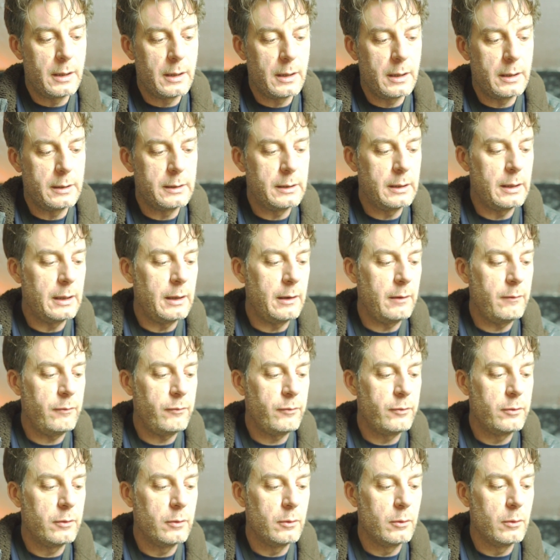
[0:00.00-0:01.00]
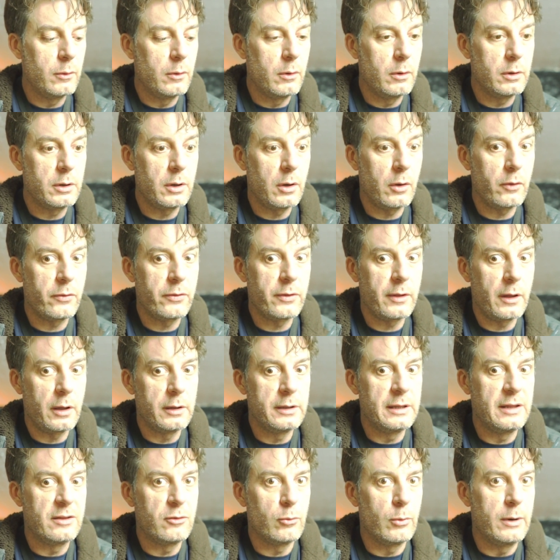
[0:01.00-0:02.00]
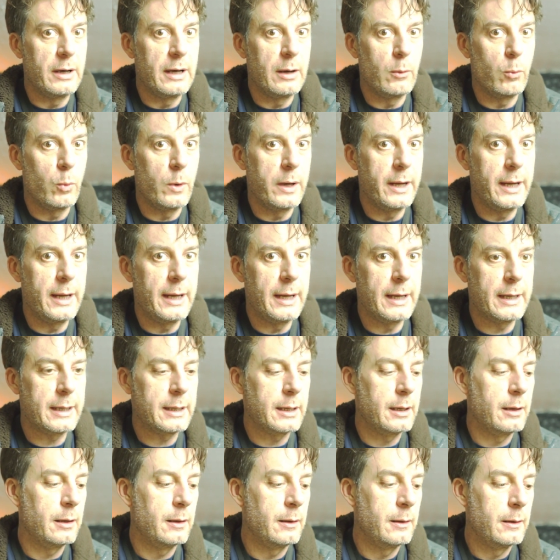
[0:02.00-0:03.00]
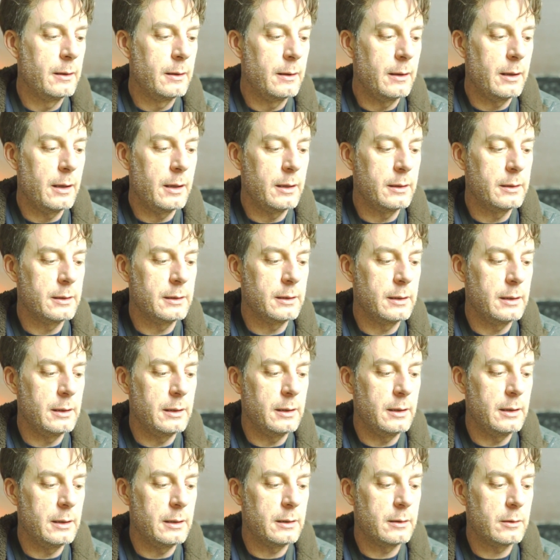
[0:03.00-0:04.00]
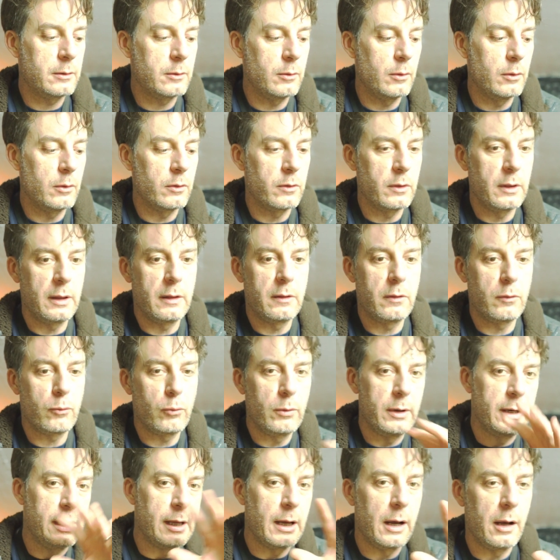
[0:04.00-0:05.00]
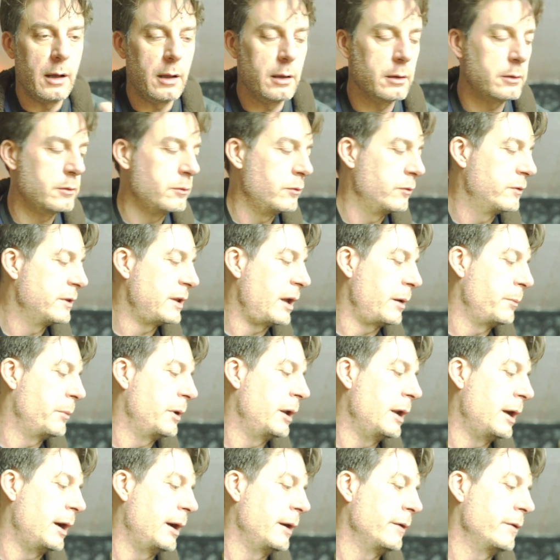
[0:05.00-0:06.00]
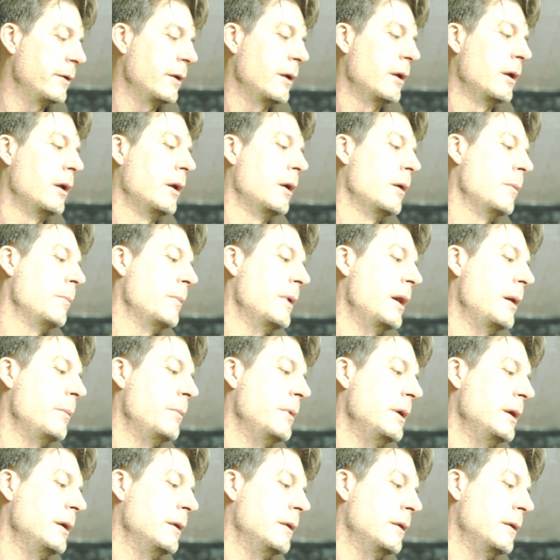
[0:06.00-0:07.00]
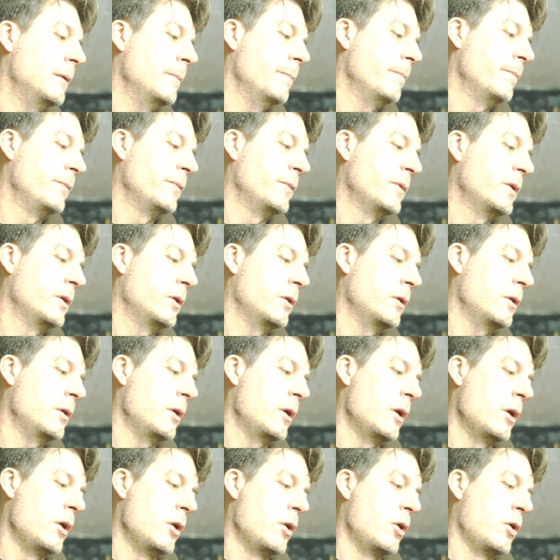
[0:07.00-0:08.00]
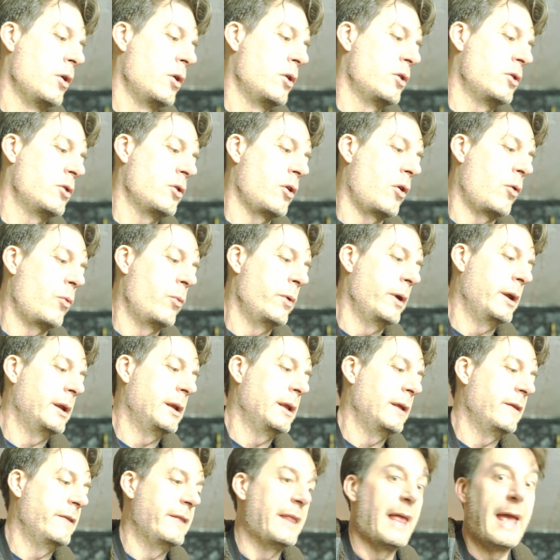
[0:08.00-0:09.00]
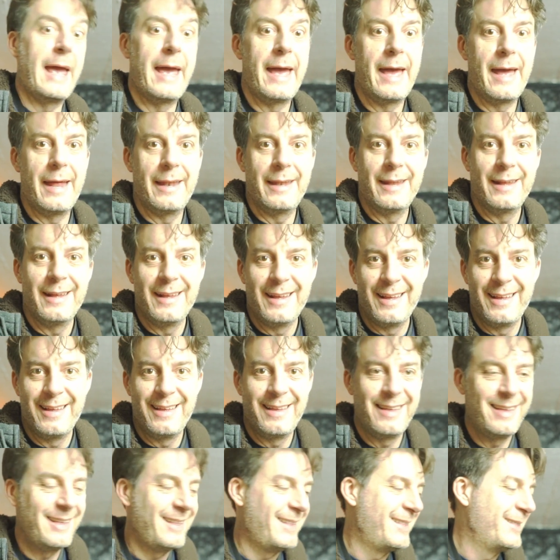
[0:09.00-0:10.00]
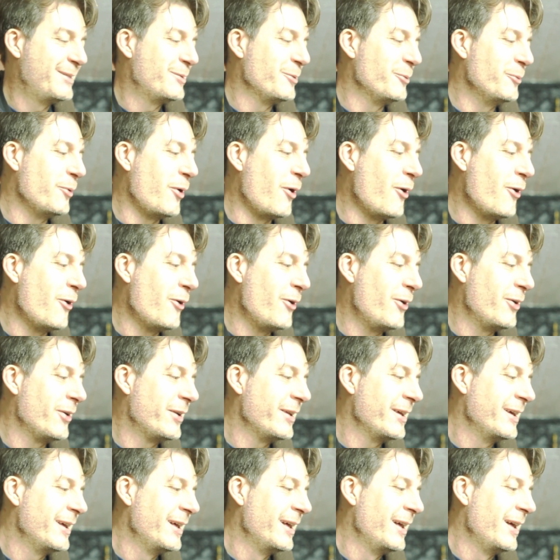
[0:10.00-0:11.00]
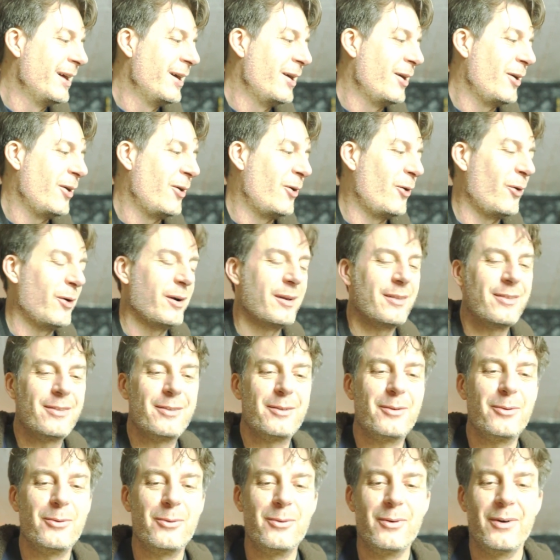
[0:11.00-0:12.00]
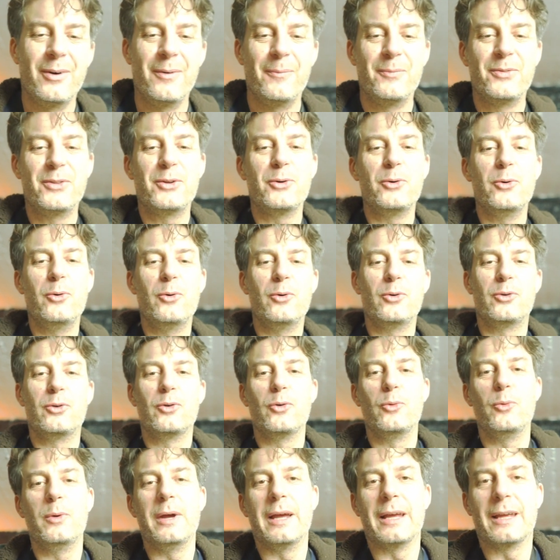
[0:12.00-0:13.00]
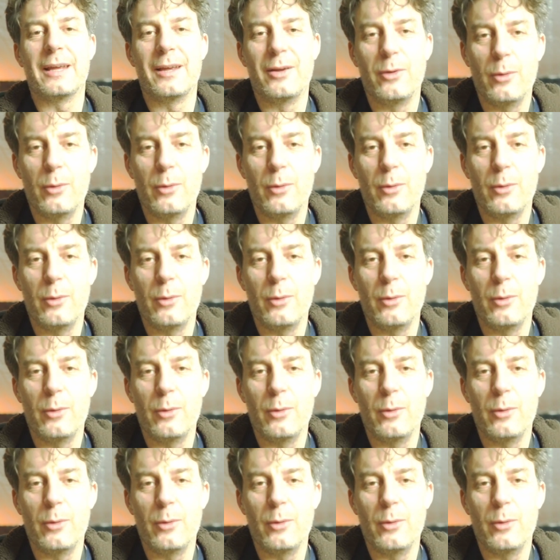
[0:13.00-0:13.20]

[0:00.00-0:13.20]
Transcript: And if your sound is really weak and it's really hard to stabilize, maybe your reed is dead, it's too old, or it's too weak.